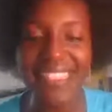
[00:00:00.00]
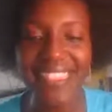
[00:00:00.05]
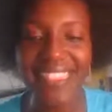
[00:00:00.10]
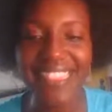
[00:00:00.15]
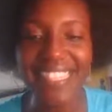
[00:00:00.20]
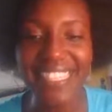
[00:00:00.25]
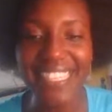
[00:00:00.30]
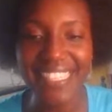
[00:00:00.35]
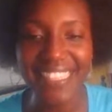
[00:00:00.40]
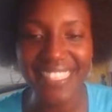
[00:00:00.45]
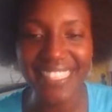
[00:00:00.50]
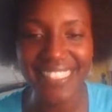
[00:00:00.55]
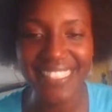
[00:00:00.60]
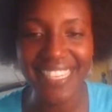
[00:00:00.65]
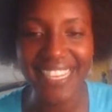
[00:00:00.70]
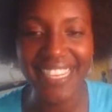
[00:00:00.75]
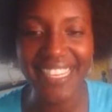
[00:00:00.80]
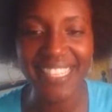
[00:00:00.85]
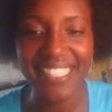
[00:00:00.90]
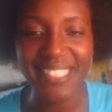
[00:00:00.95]
Look at this,
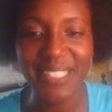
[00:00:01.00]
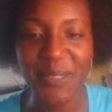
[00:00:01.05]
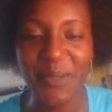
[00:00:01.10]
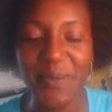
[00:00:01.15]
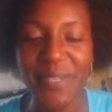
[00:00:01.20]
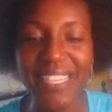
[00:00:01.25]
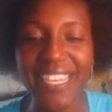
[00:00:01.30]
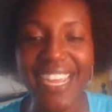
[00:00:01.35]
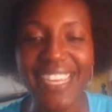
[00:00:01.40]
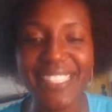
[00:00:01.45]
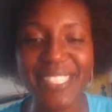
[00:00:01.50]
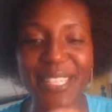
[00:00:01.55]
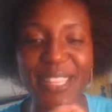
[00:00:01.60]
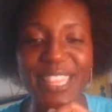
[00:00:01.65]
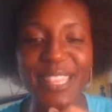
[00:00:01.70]
guys. We got to